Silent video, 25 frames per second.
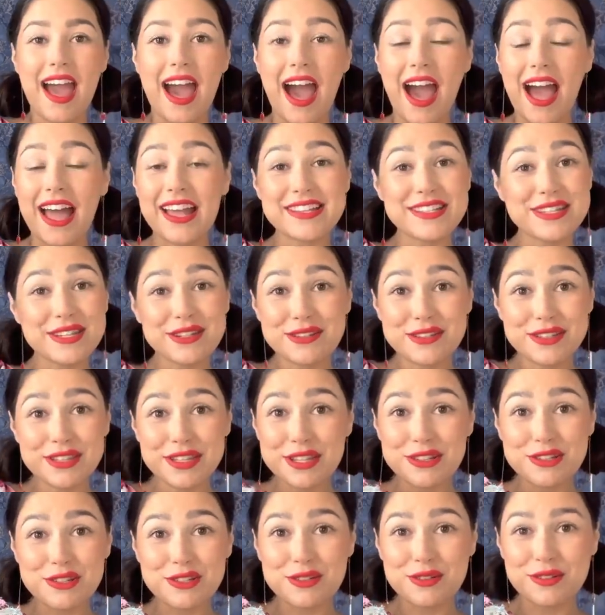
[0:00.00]
I
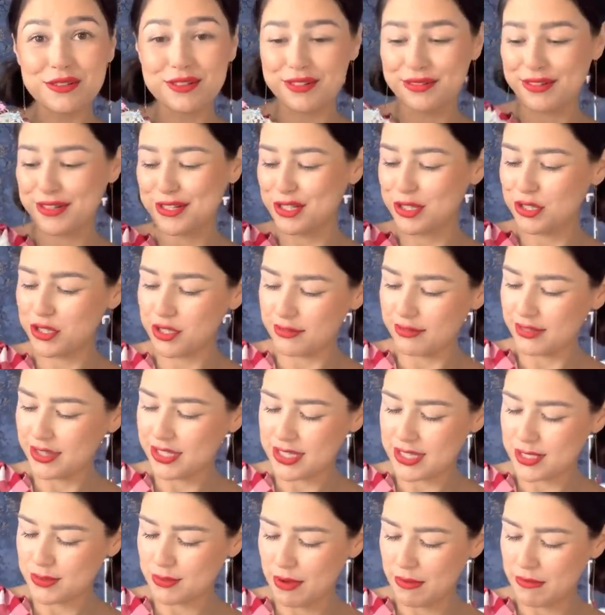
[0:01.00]
seriously just don't know what to do with
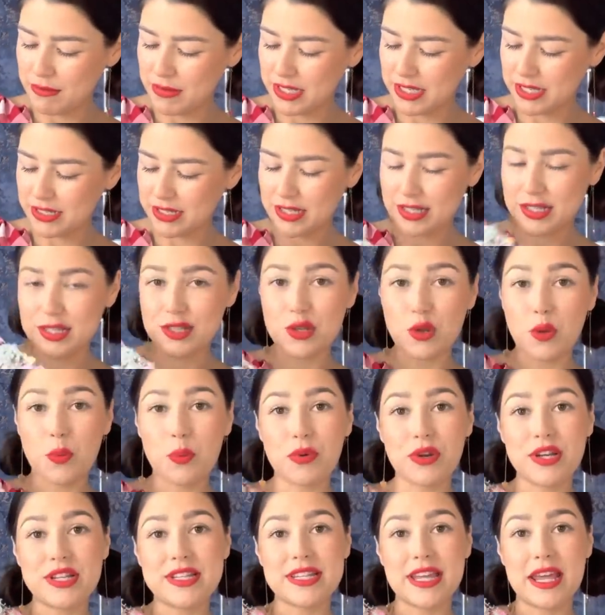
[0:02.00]
this one because it's so
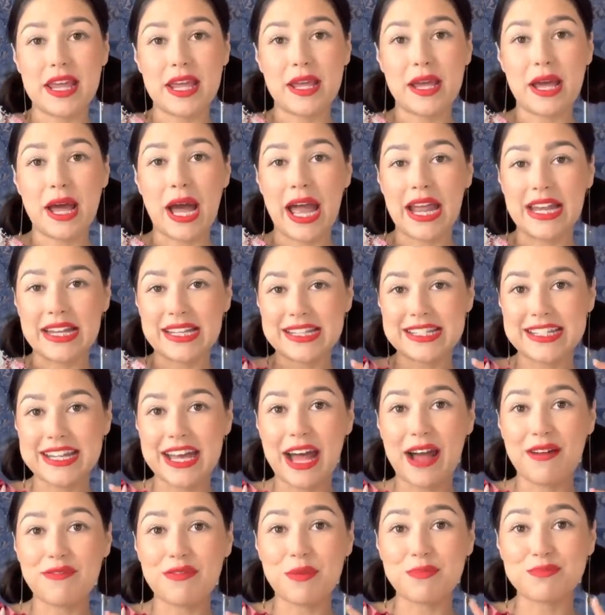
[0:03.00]
pretty. I need to
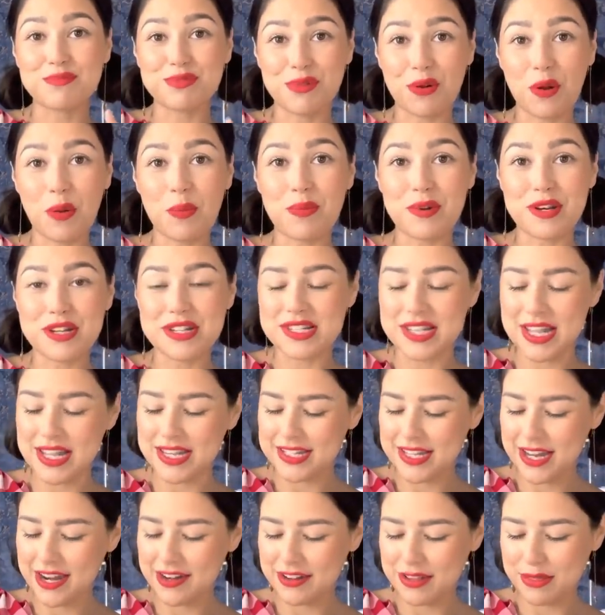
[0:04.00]
have a proper sit
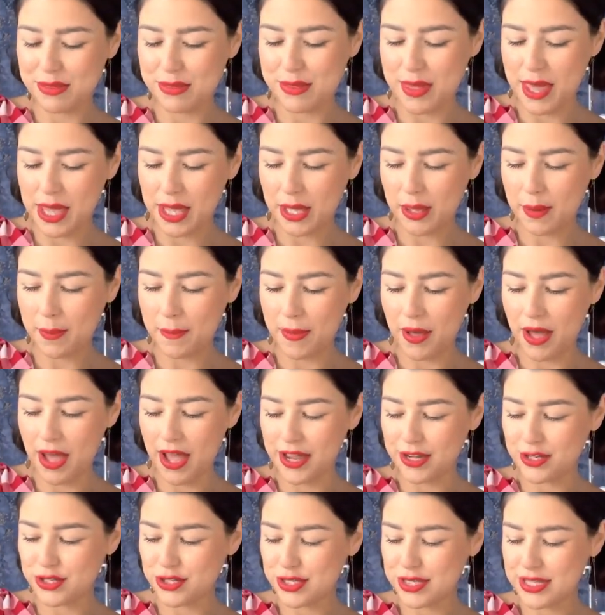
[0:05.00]
down and think, but
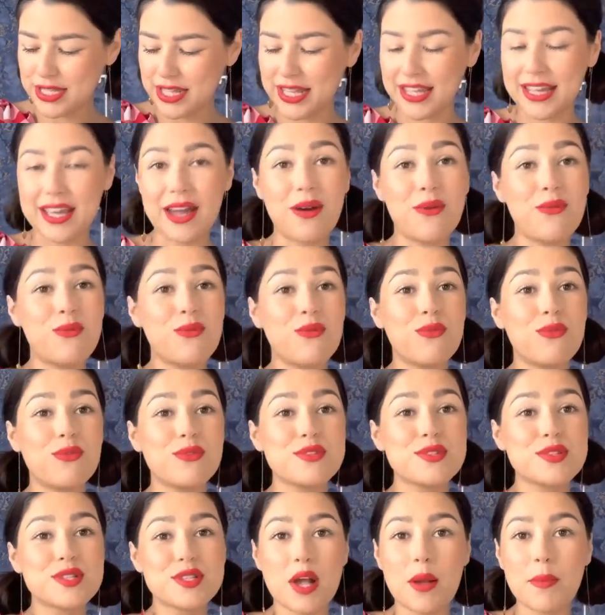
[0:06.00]
I just think a
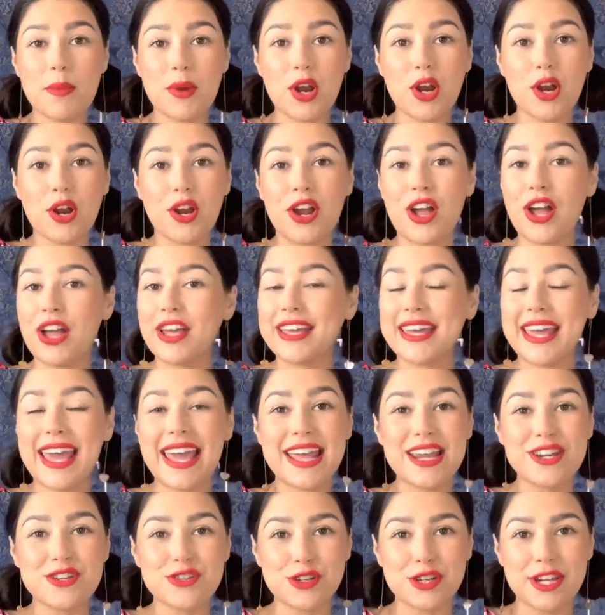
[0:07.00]
summer
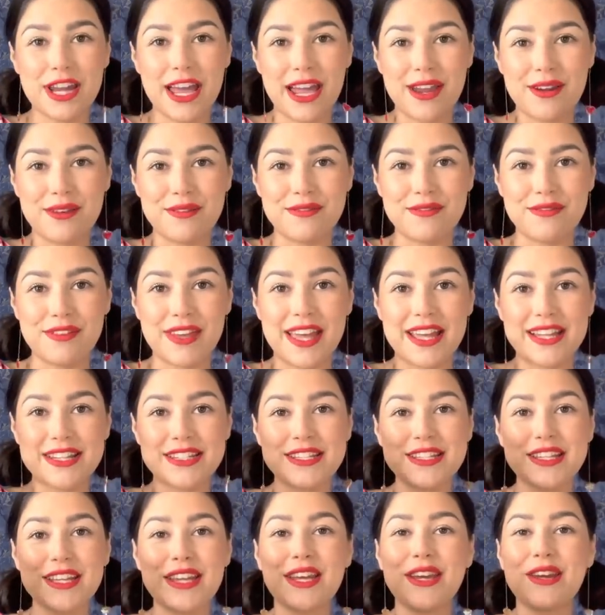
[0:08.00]
occasion
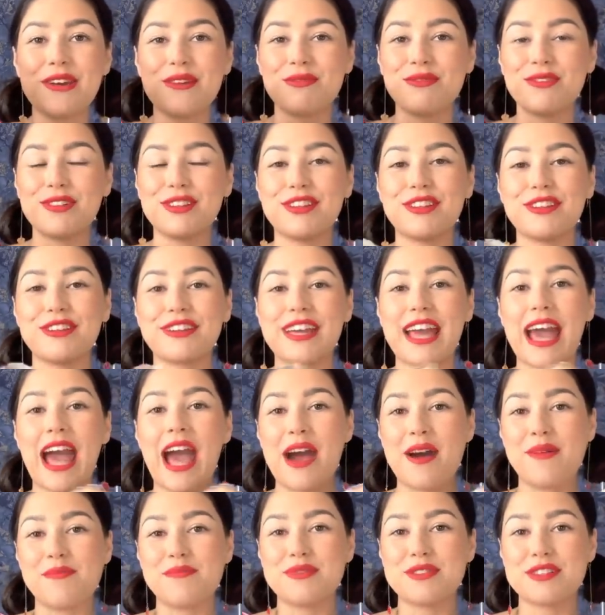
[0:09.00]
outfit would look
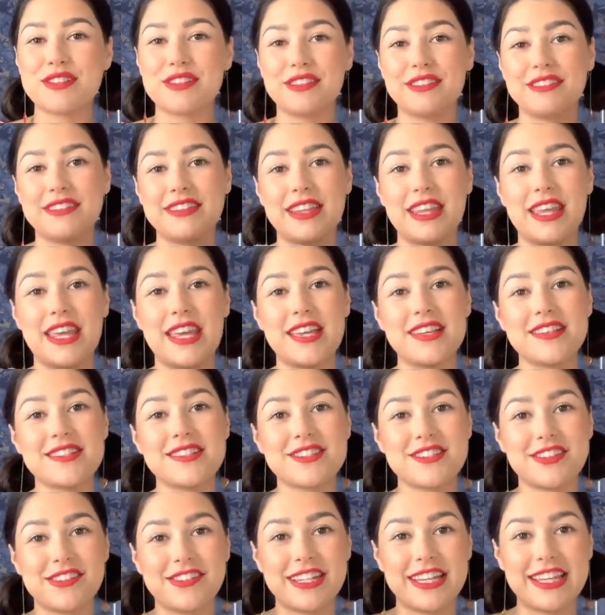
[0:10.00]
absolutely
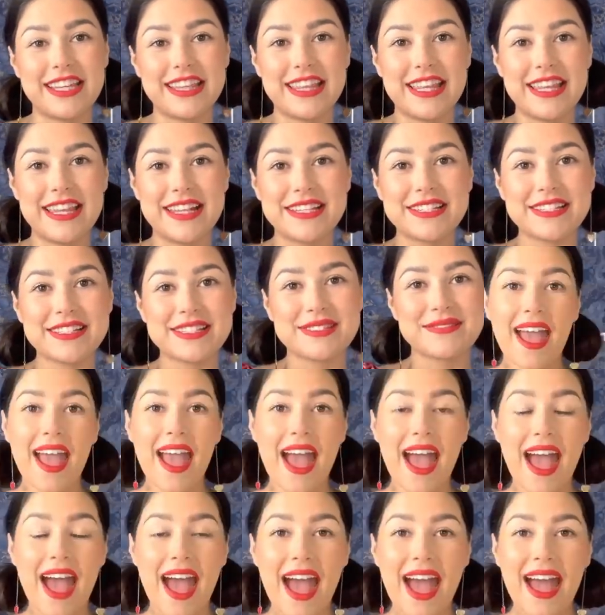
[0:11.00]
stunning in this.
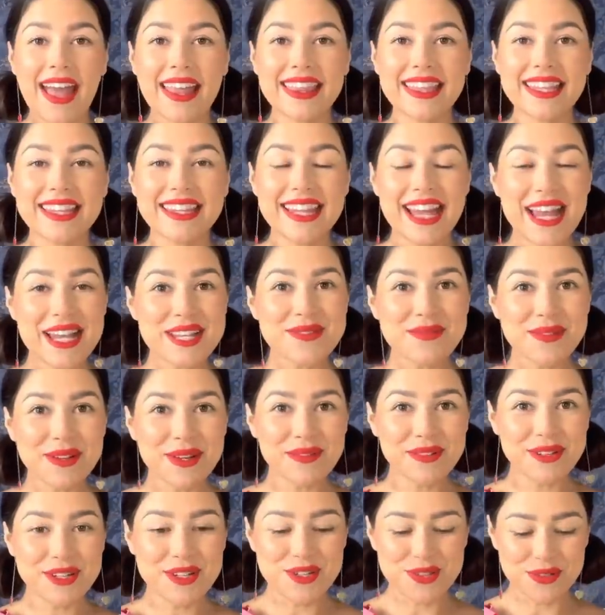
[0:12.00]
And the last one
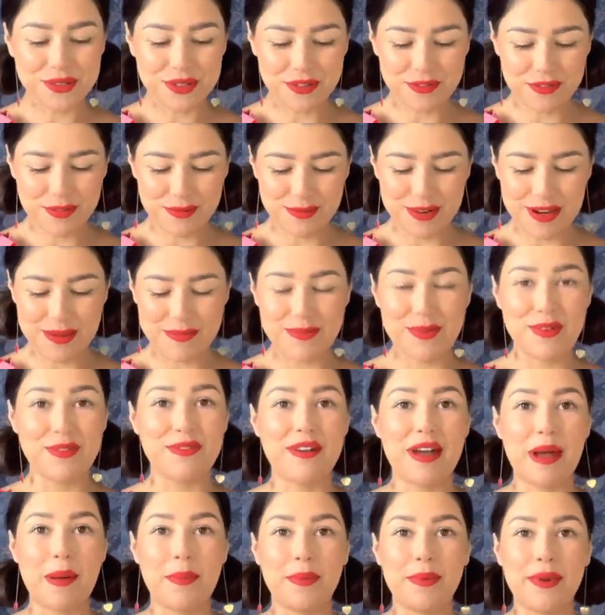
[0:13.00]
I want to show you from Rainbow
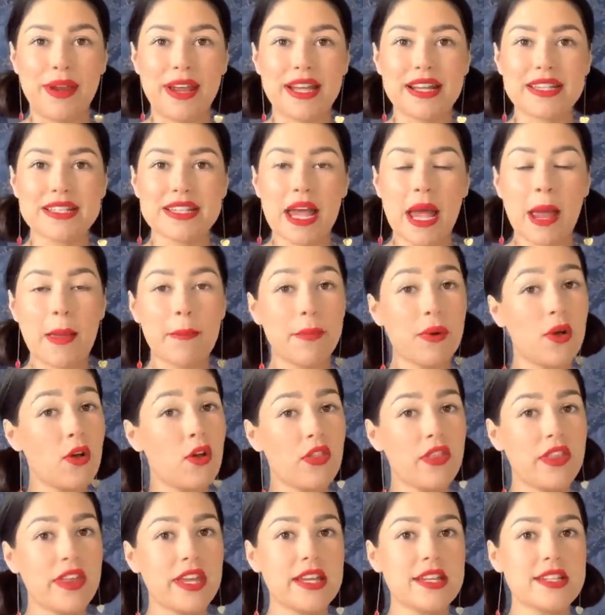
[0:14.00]
Fabrics, I
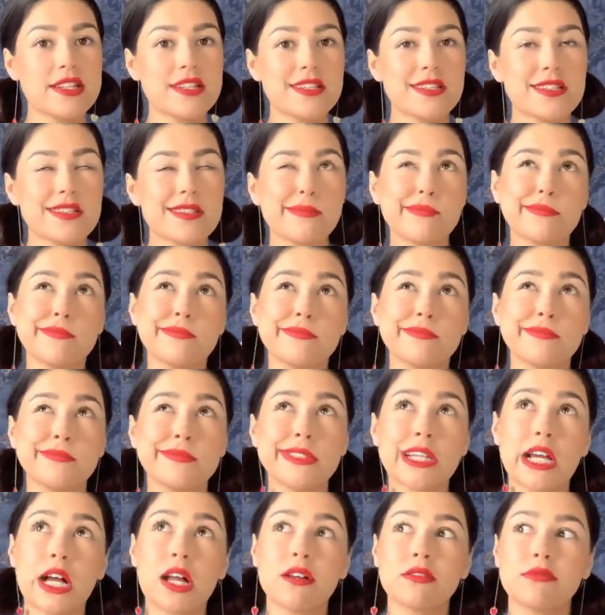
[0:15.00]
bought this
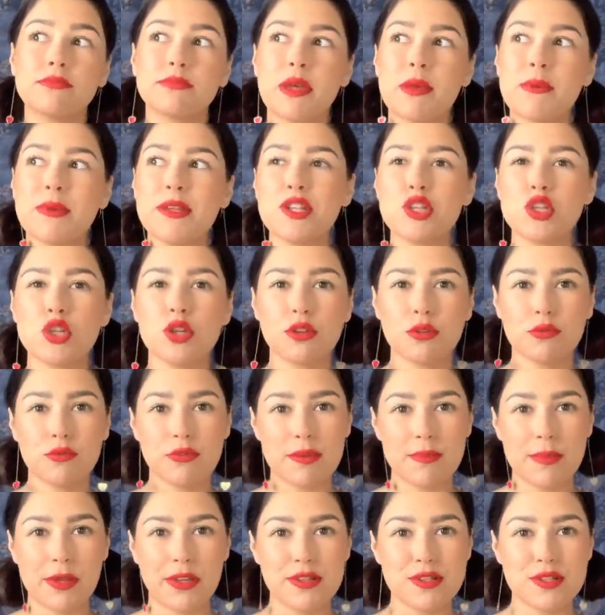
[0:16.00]
maybe
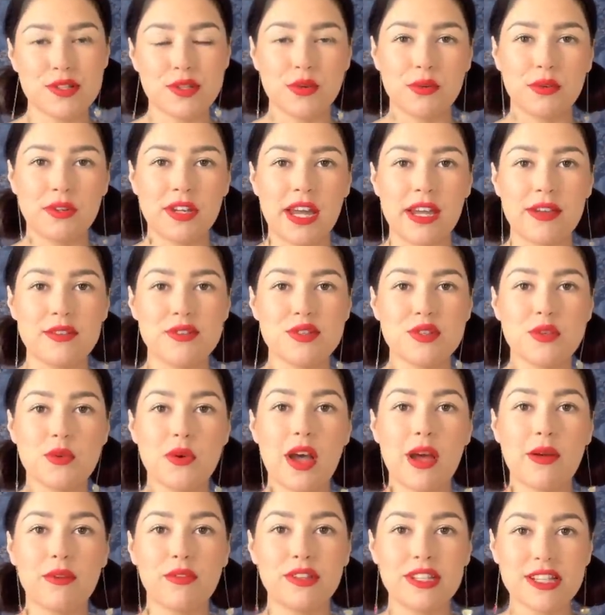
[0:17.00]
2-3 months ago now, so
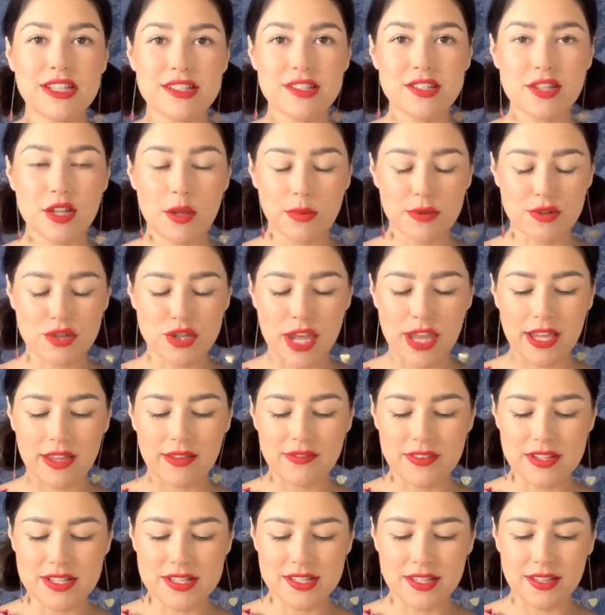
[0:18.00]
I will need to double check
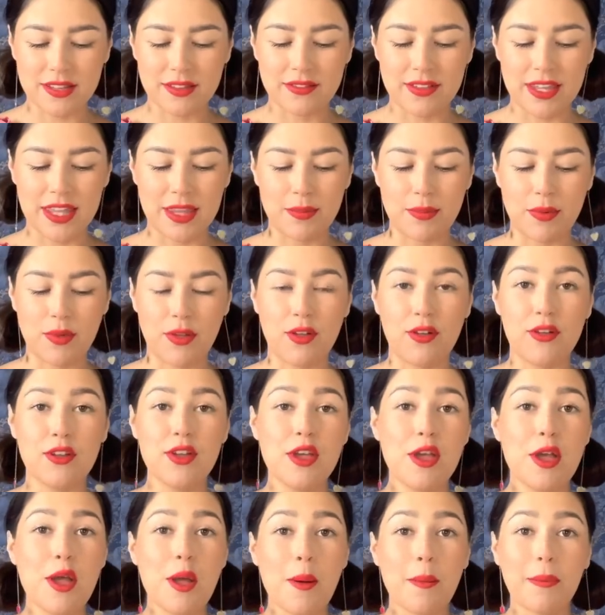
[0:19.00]
if it's still available,
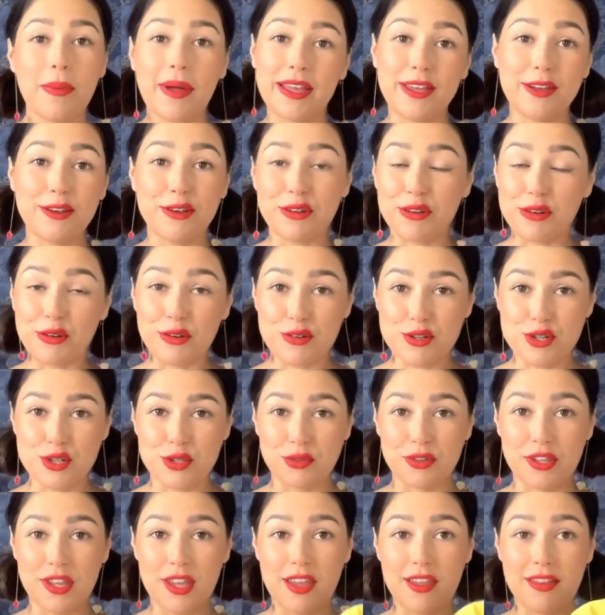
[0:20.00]
but I couldn't not
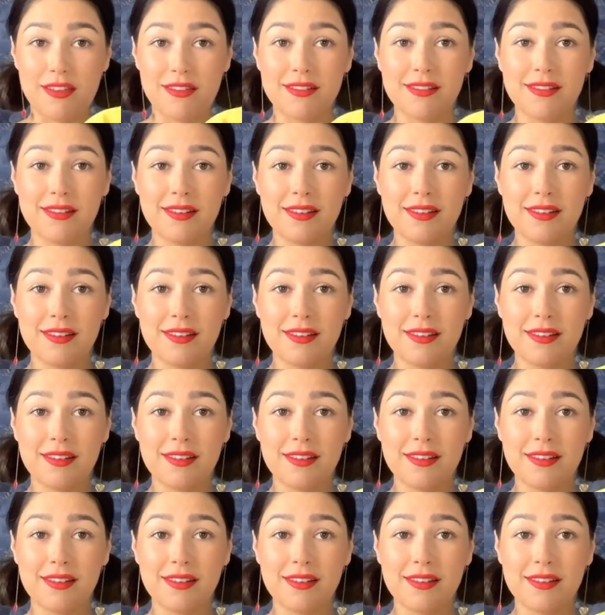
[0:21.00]
show you.